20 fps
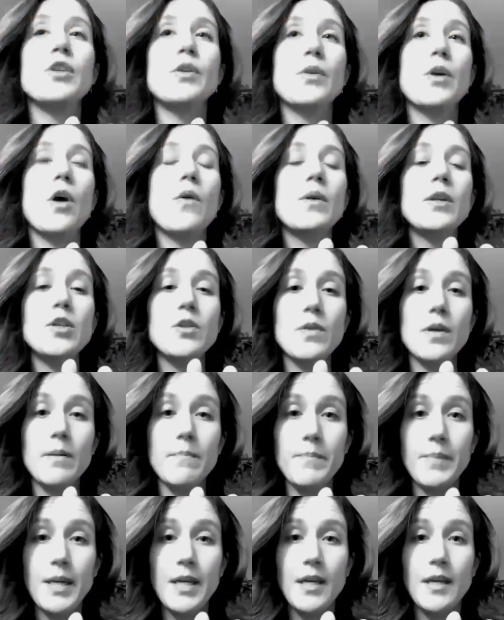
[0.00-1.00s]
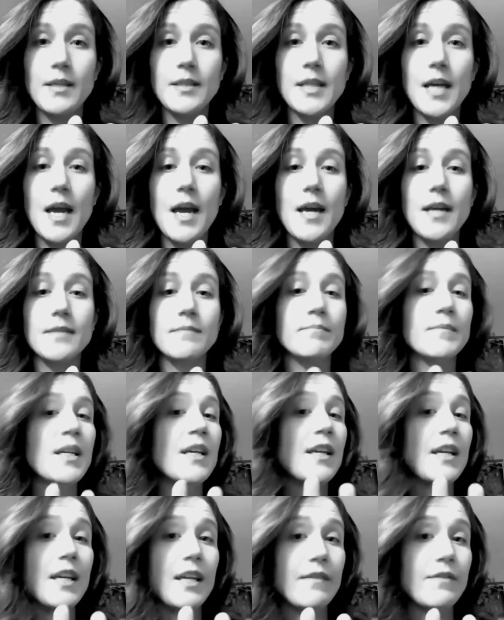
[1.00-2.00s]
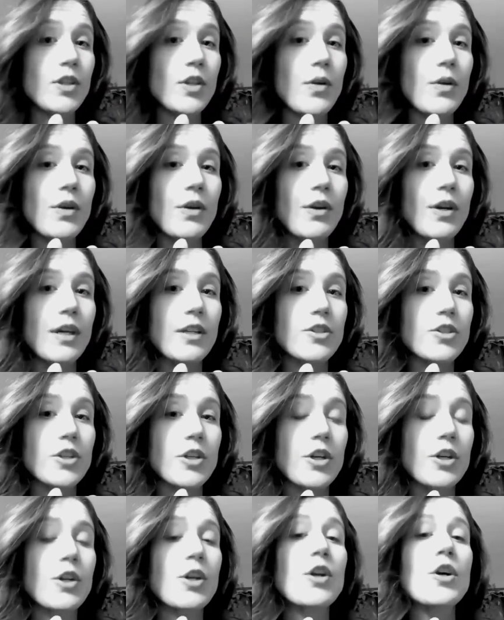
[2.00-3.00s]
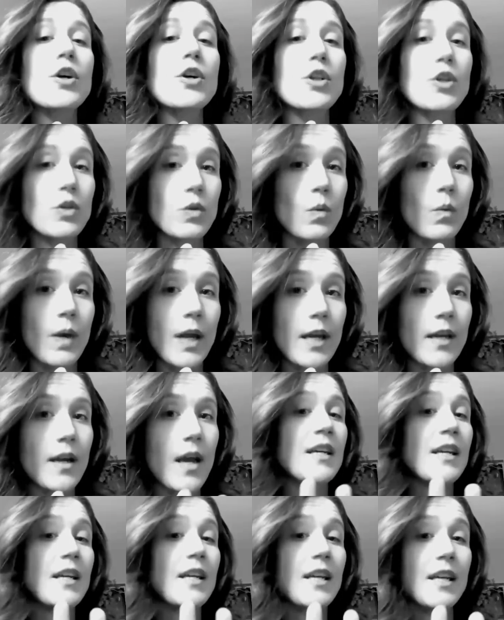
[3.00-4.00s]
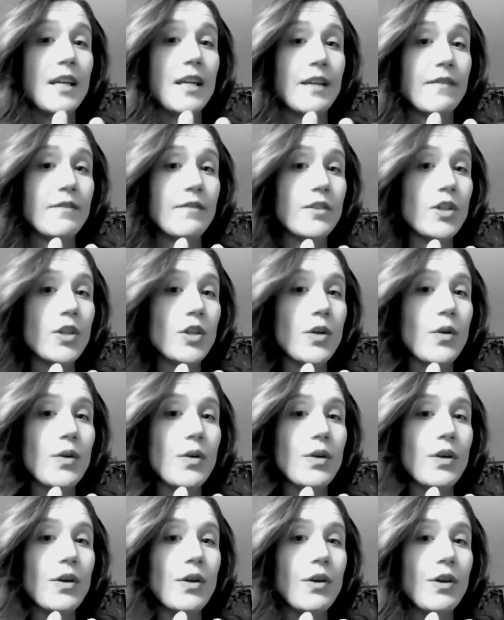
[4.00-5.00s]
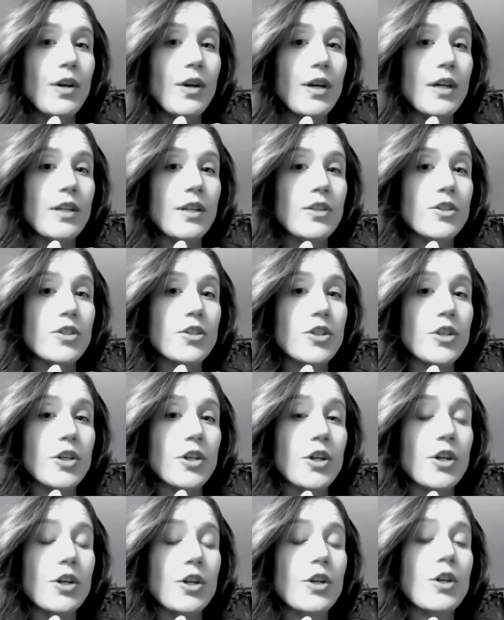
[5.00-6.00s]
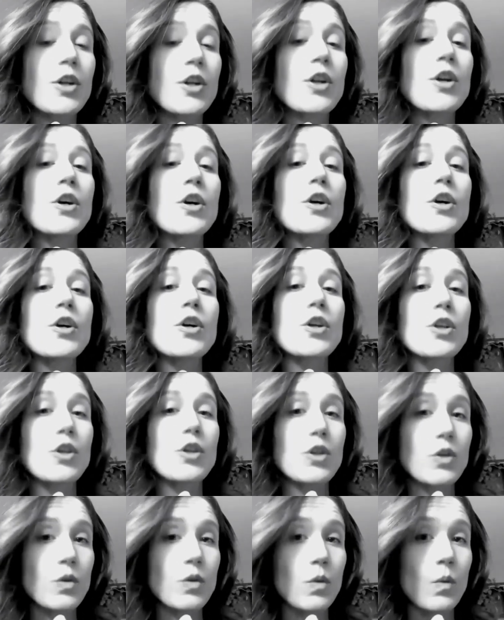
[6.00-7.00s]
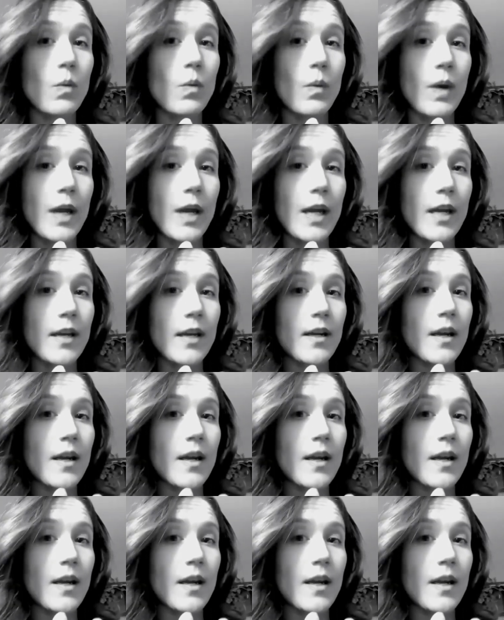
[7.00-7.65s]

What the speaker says: go and you compete, and even though you're injured, you win. Even though you're injured, you win.